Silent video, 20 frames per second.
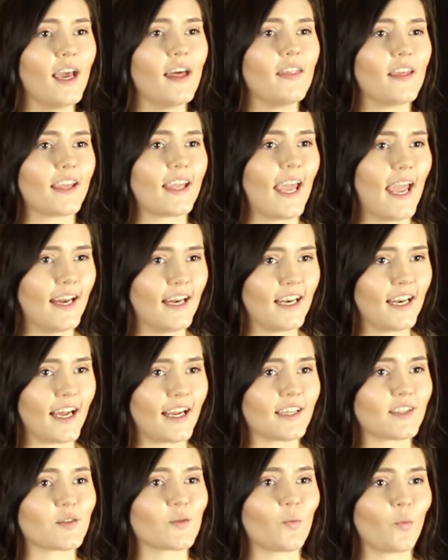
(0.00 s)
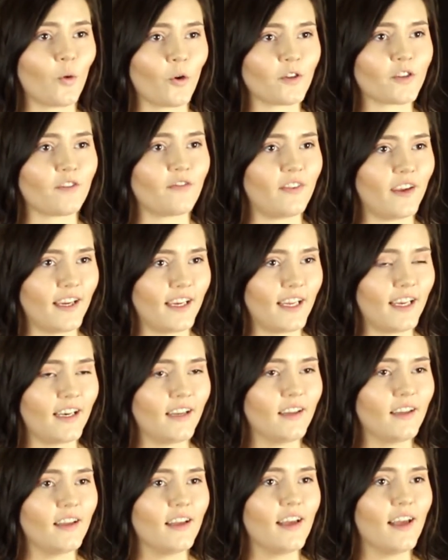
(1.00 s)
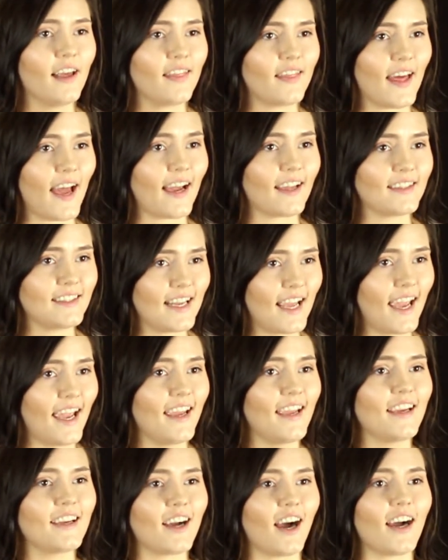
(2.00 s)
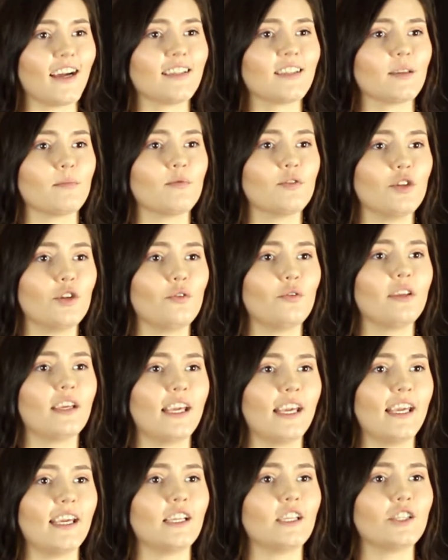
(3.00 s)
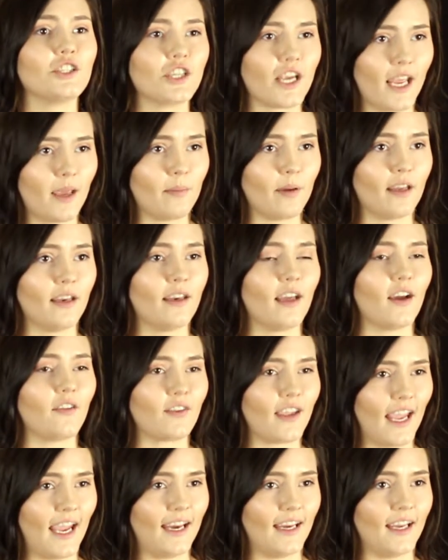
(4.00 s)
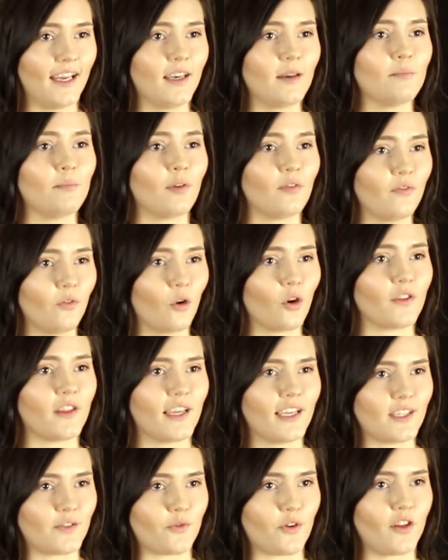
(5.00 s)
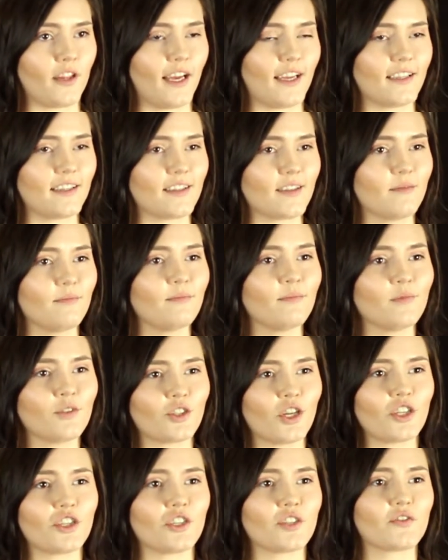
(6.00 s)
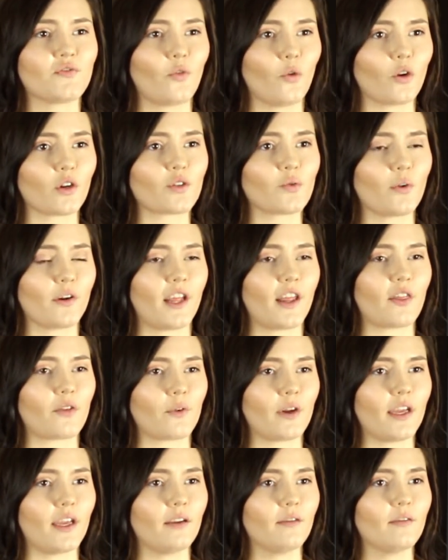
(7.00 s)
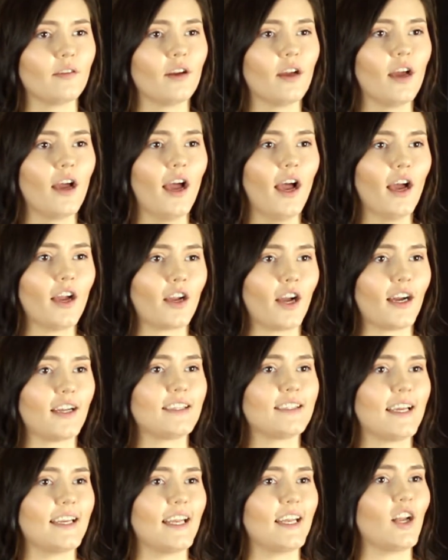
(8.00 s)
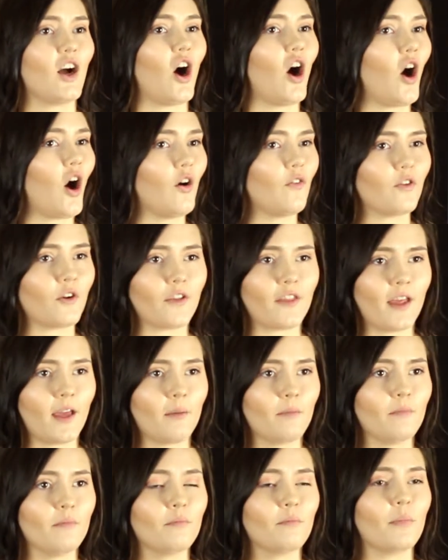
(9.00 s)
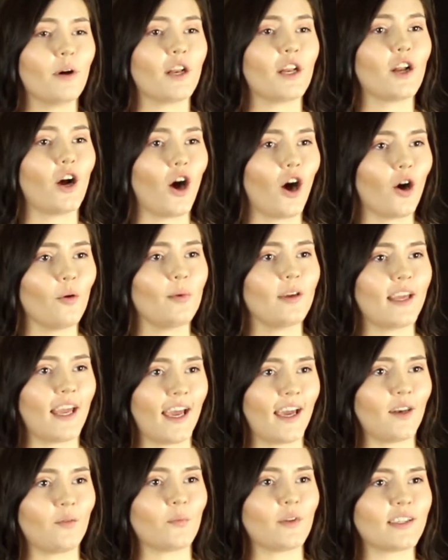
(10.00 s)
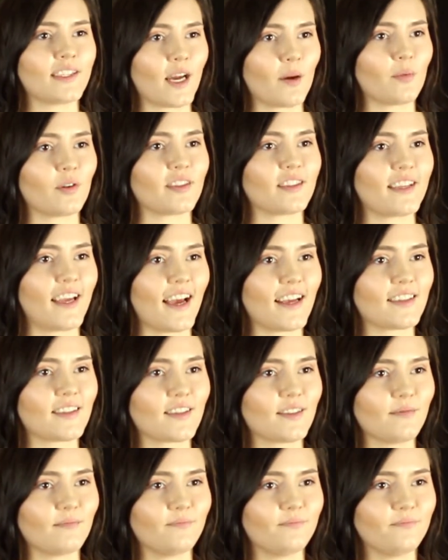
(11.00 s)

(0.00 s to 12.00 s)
The Canaanites were defeated. That day, God subdued King Jabin of Canaan before the Israelites. Judges 4:23. God did it all for them, but it all began with Deborah's yes.